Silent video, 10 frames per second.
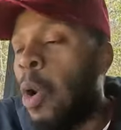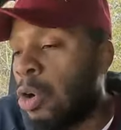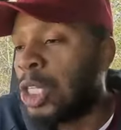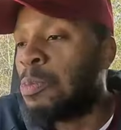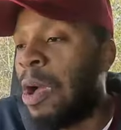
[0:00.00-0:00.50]

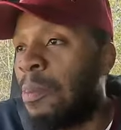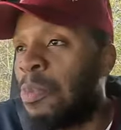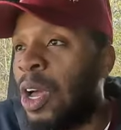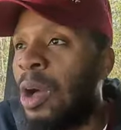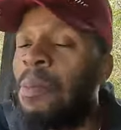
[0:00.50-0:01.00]
Orders
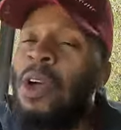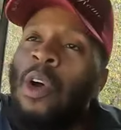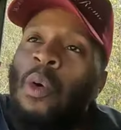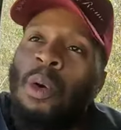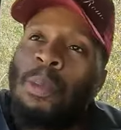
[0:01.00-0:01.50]
popped up.
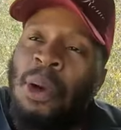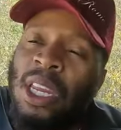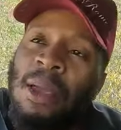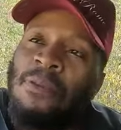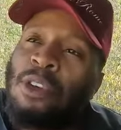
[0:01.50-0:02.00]
We
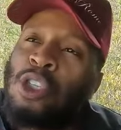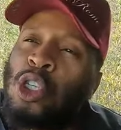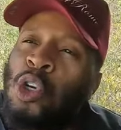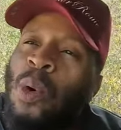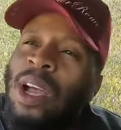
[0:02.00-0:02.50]
put in for
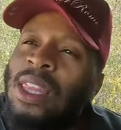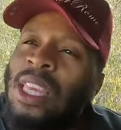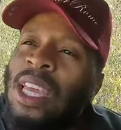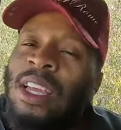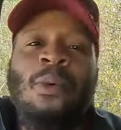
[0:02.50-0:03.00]
two, I
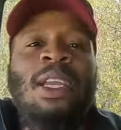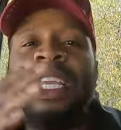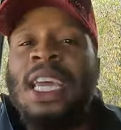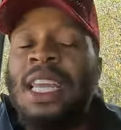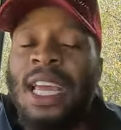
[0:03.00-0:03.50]
think. We
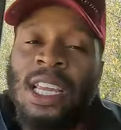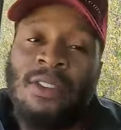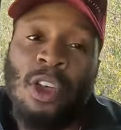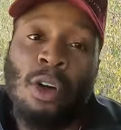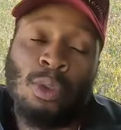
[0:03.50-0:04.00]
didn't get any
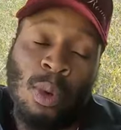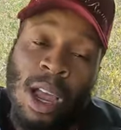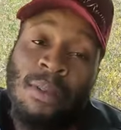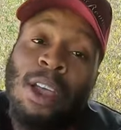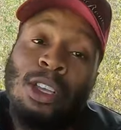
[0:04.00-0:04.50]
of those,
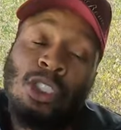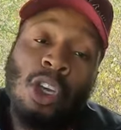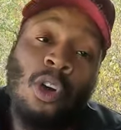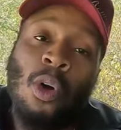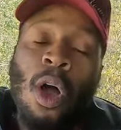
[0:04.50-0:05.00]
right?
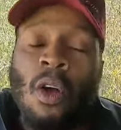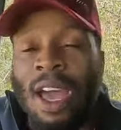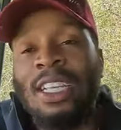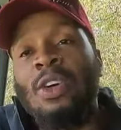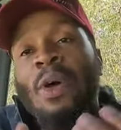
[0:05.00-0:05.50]
So,
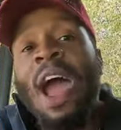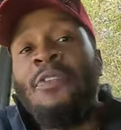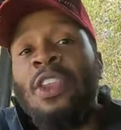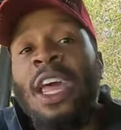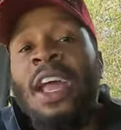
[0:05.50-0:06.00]
okay, so
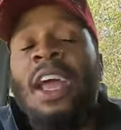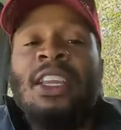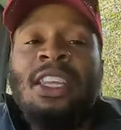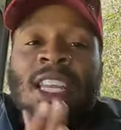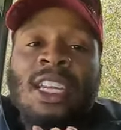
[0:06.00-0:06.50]
after that,
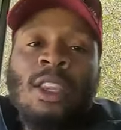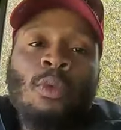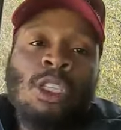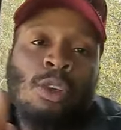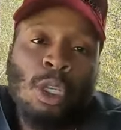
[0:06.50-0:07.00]
then
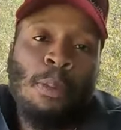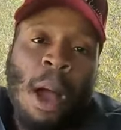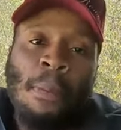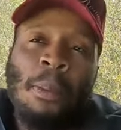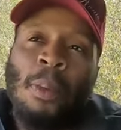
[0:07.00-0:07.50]
another one usually
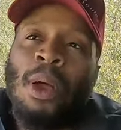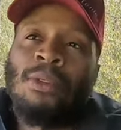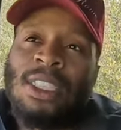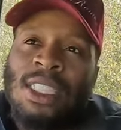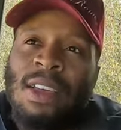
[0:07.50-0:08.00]
pop up
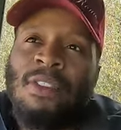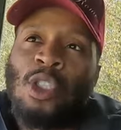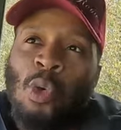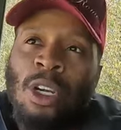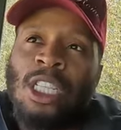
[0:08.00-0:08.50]
around
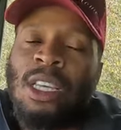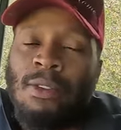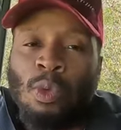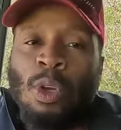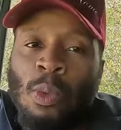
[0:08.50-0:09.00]
720,
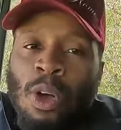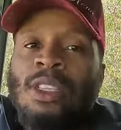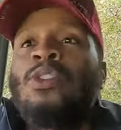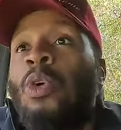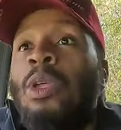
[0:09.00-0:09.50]

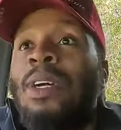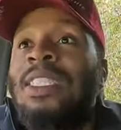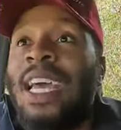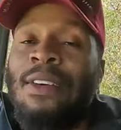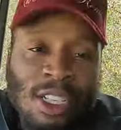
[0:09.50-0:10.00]
721,
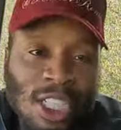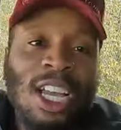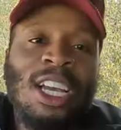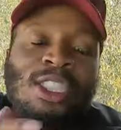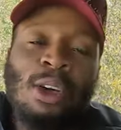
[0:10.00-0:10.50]
21 Savage.
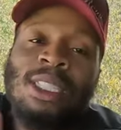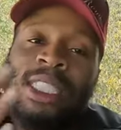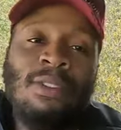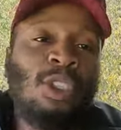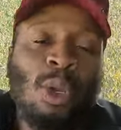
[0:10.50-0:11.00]
So at
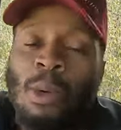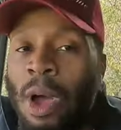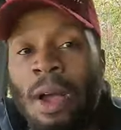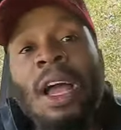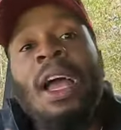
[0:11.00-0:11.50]

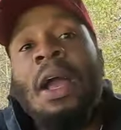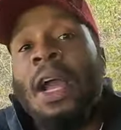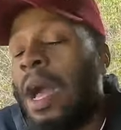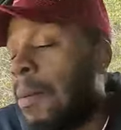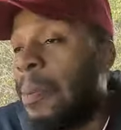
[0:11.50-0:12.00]
721,
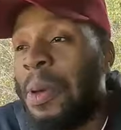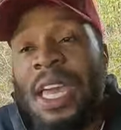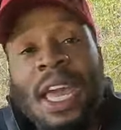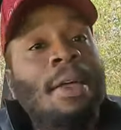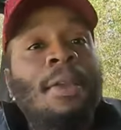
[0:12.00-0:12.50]
come up
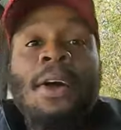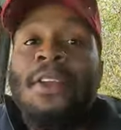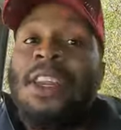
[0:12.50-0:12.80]
again.